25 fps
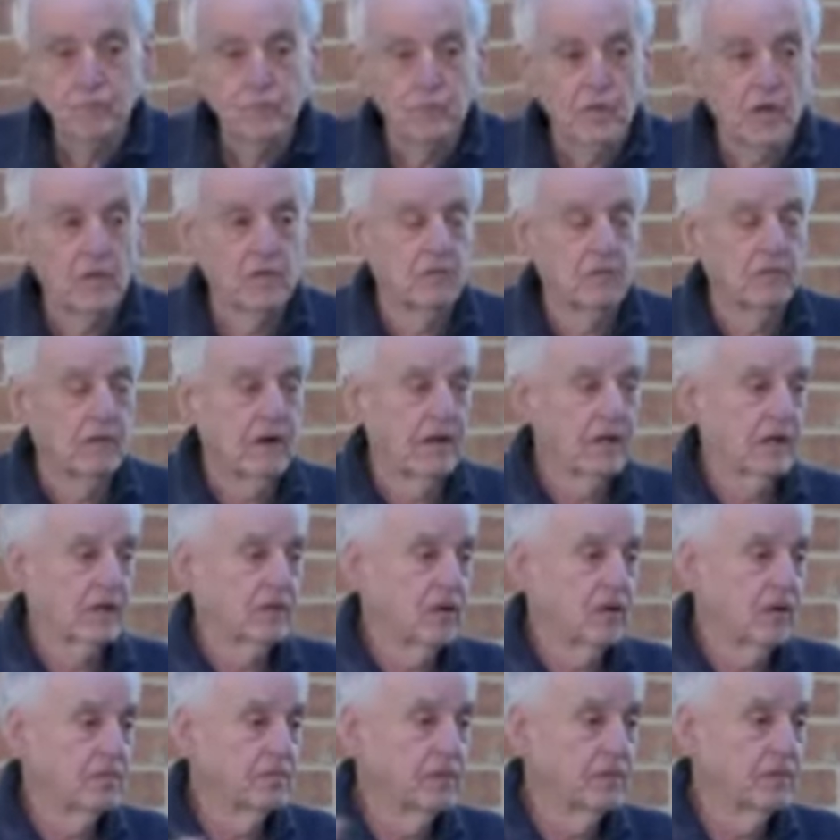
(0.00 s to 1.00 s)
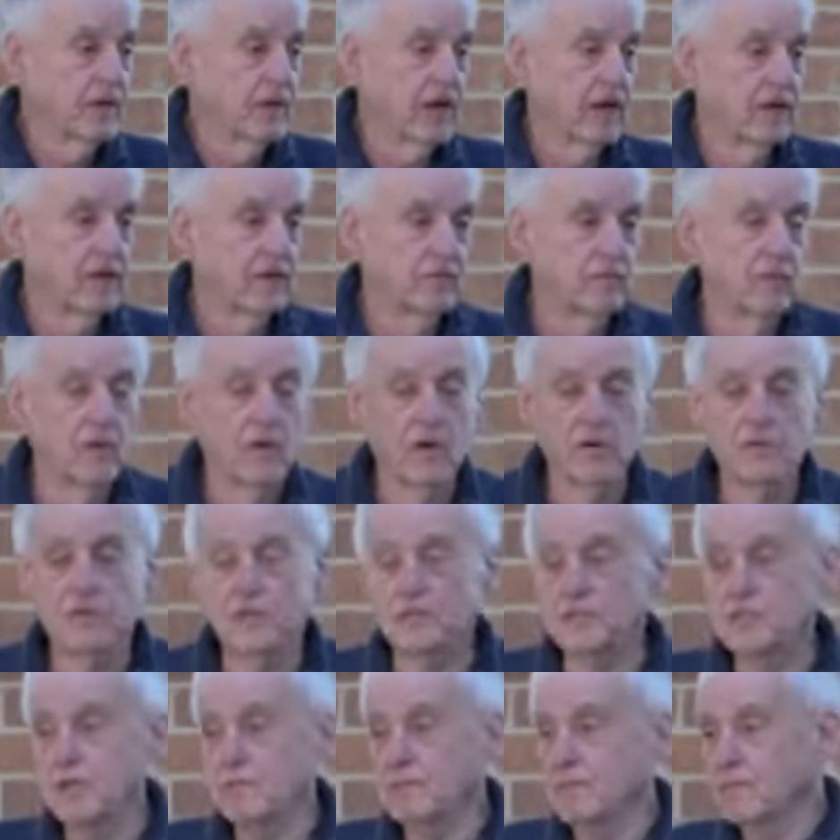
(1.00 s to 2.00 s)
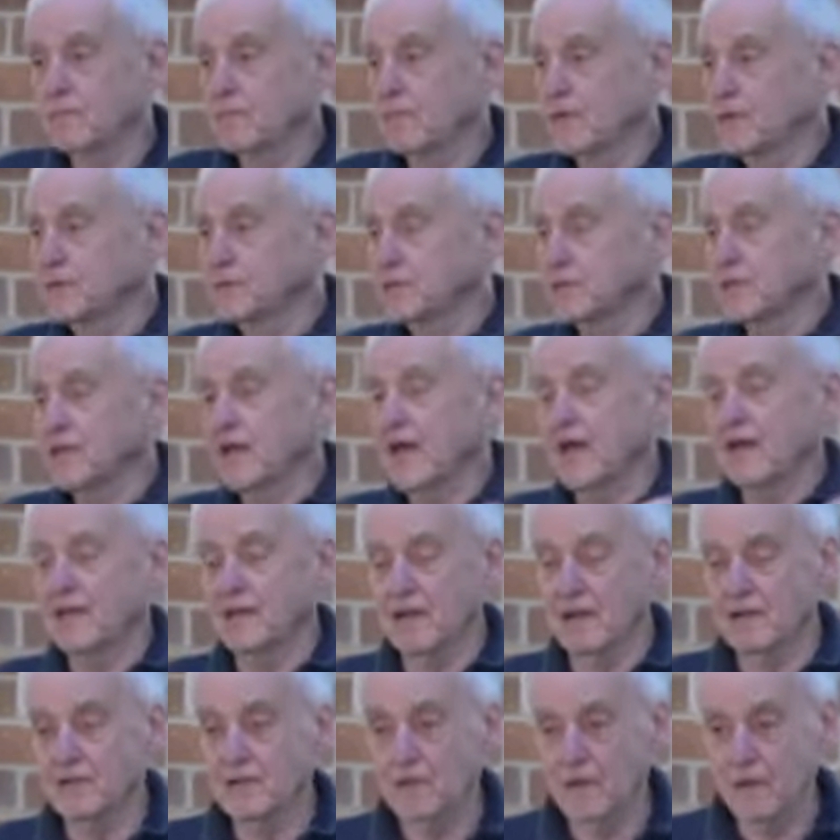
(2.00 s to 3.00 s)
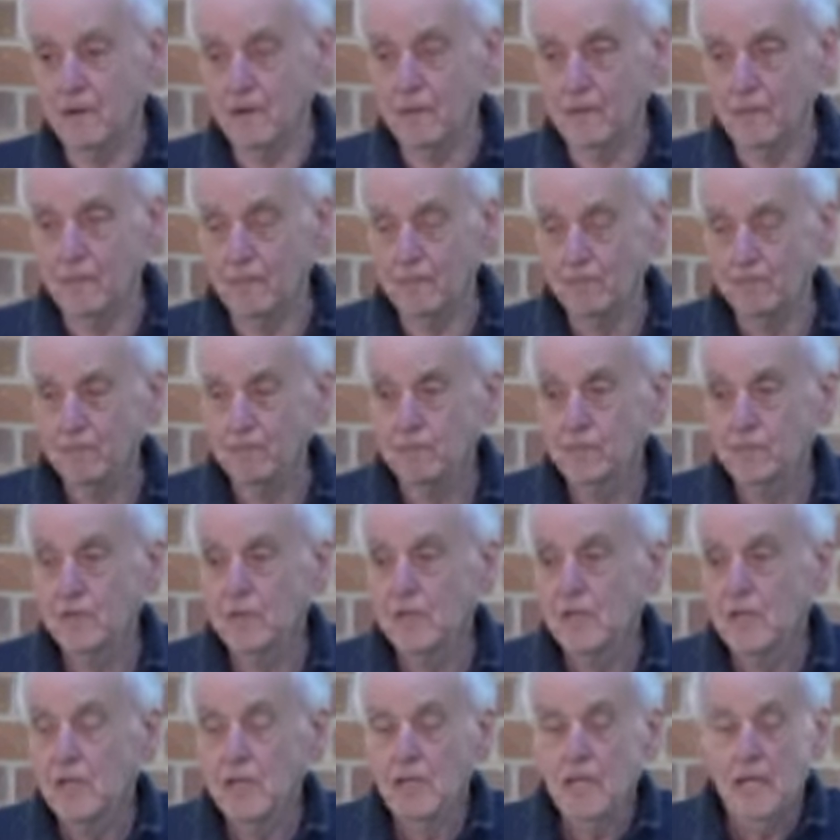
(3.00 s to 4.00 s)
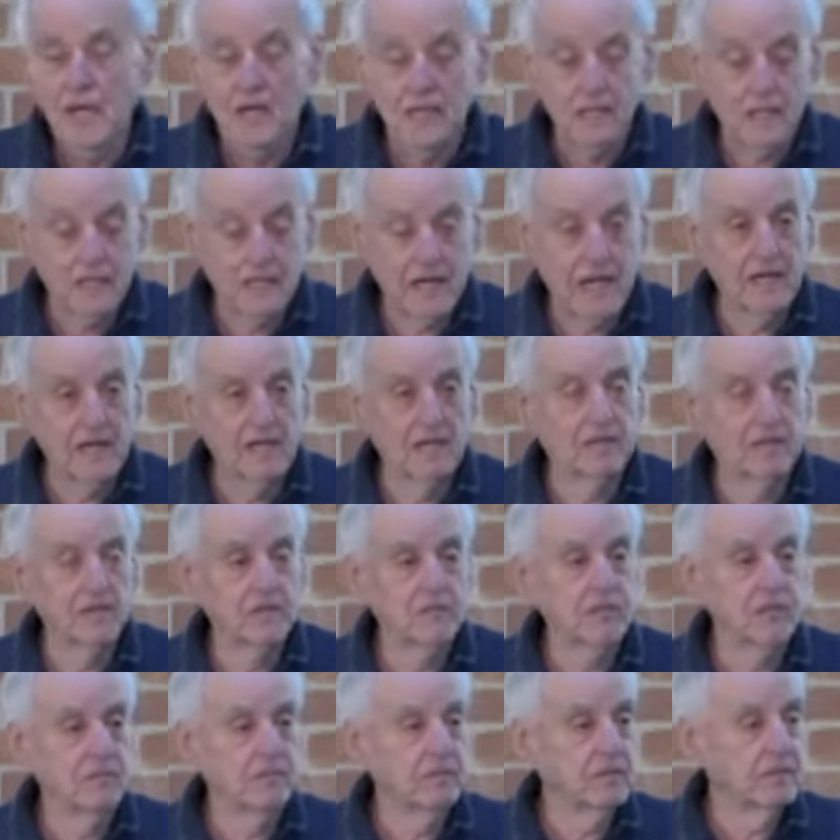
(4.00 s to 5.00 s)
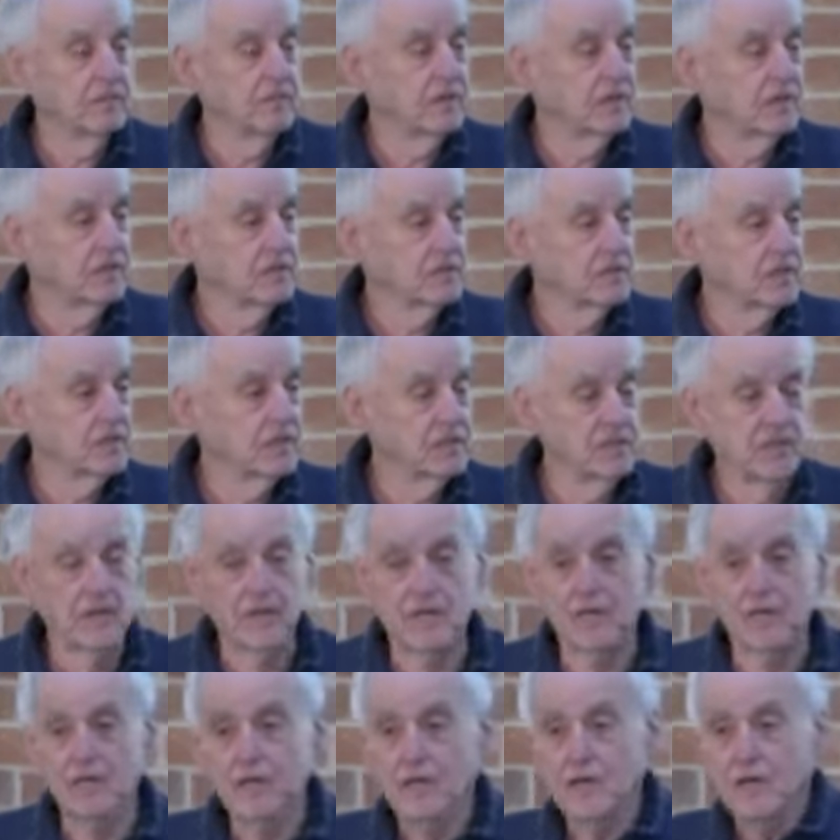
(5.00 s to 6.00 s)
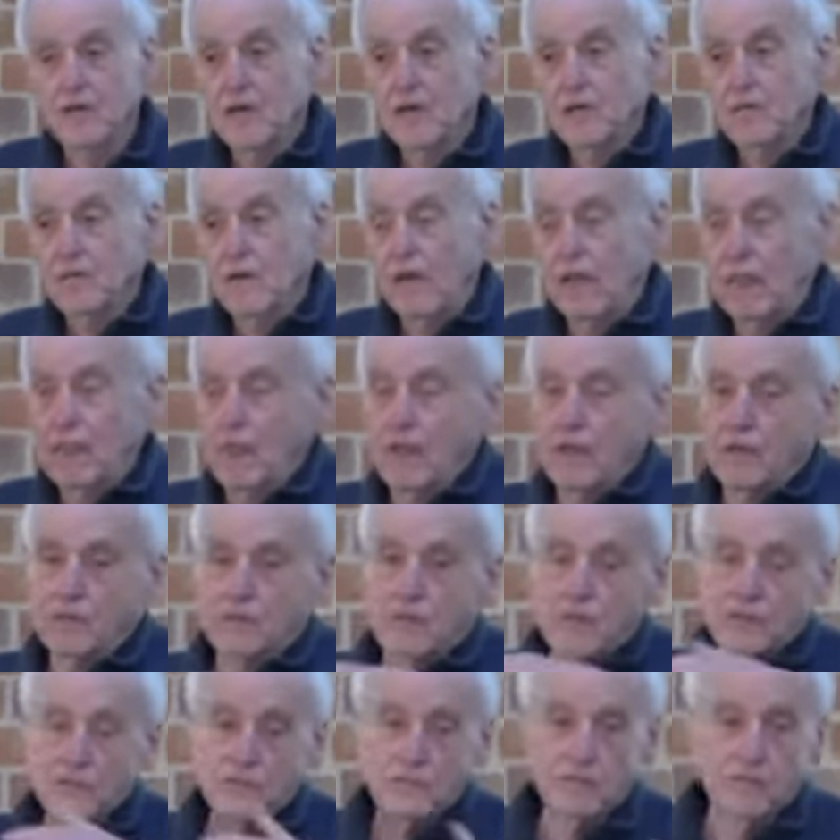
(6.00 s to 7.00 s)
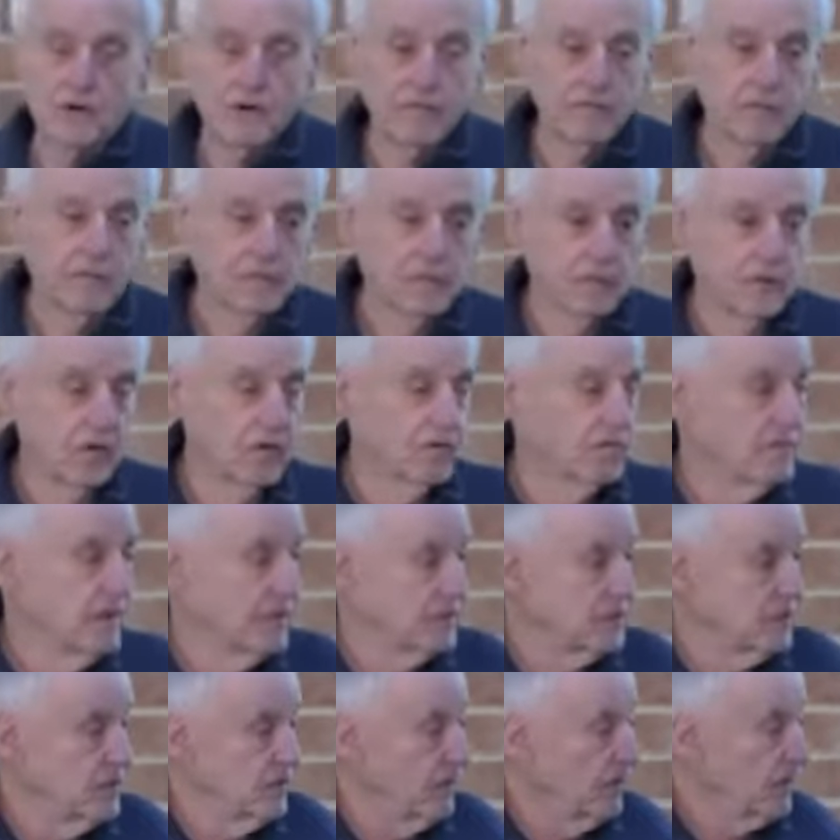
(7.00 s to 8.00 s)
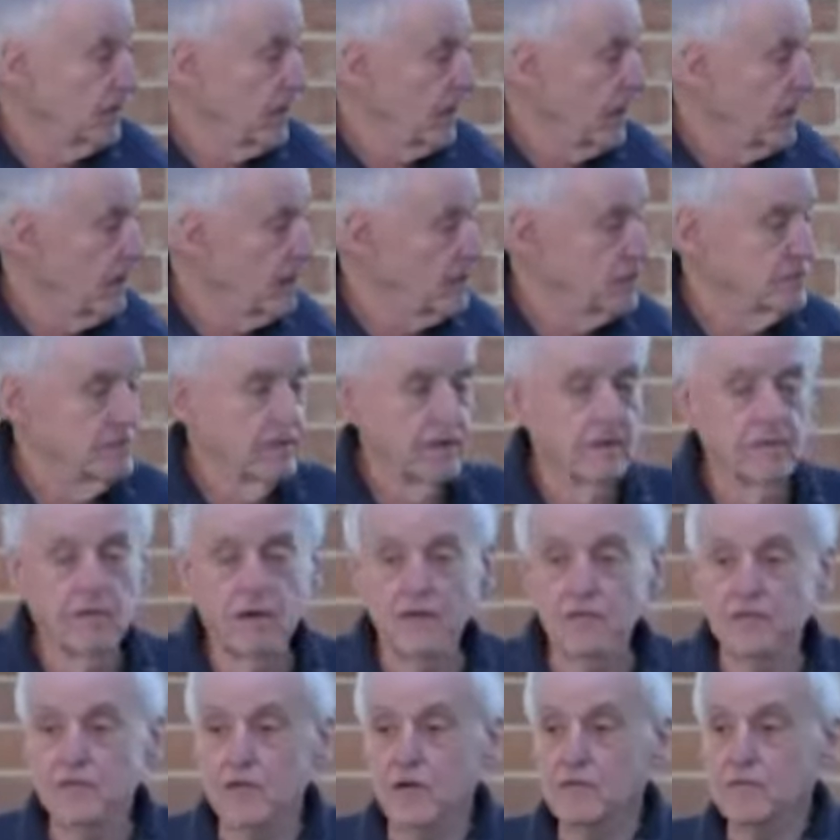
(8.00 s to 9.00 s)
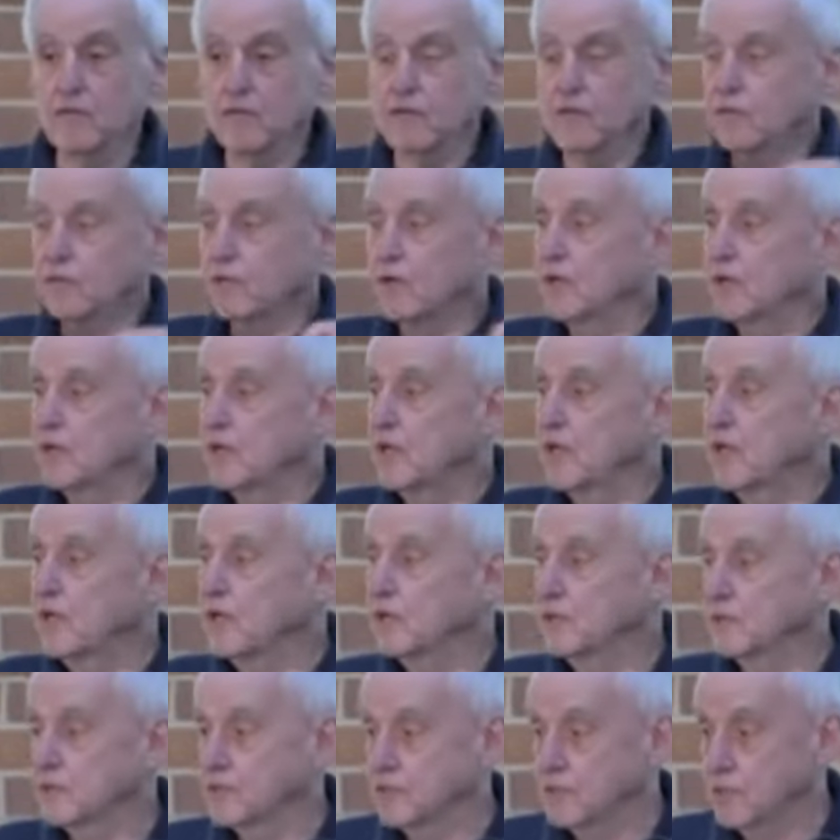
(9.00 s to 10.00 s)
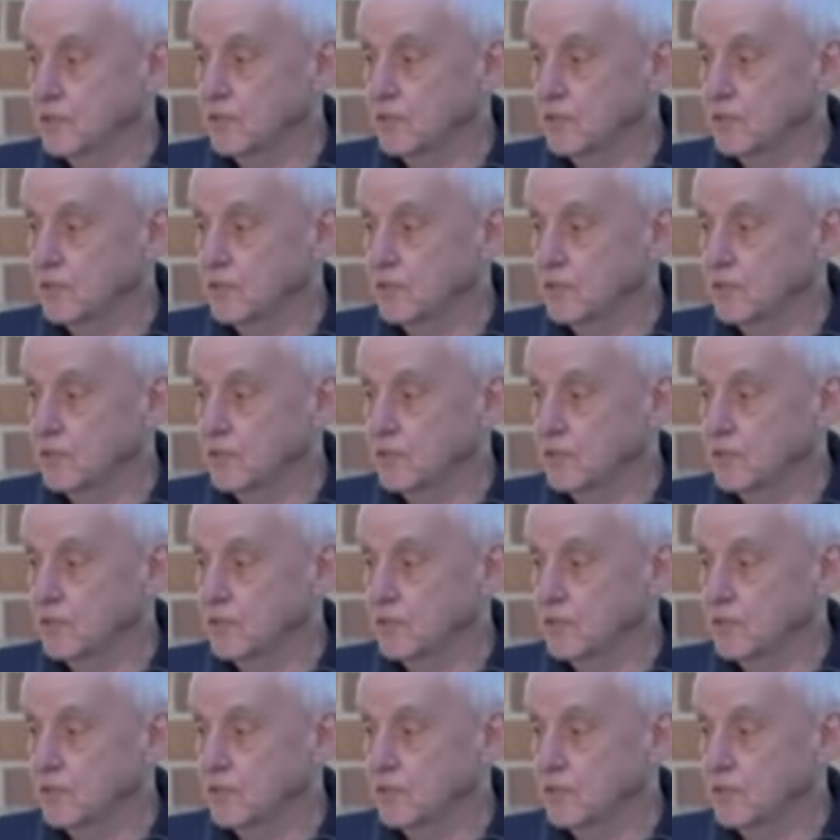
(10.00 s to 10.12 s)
It's a rather complicated word. It simply means a calendar. And the calendar simply means that it doesn't run for 12 months like ours, but it runs over 3 years.